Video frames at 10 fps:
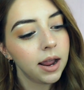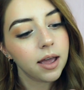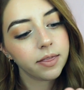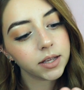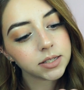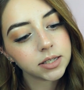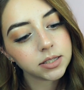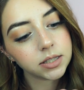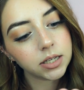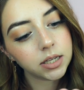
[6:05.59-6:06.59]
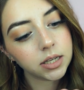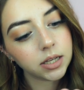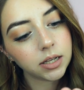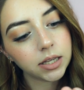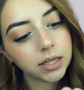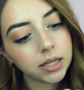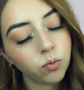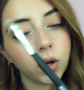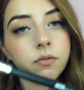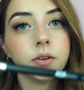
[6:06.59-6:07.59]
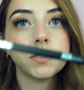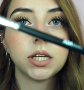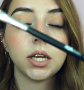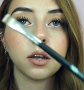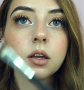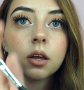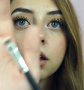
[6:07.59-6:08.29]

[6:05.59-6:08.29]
and this is the E115